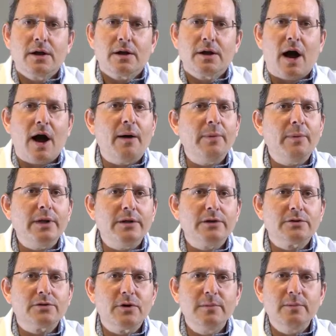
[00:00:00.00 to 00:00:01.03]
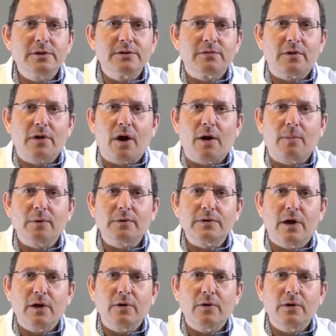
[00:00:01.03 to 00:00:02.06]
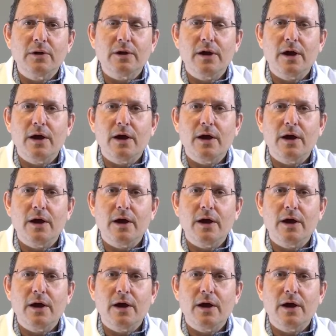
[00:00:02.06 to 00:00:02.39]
Common treatments for carpal tunnel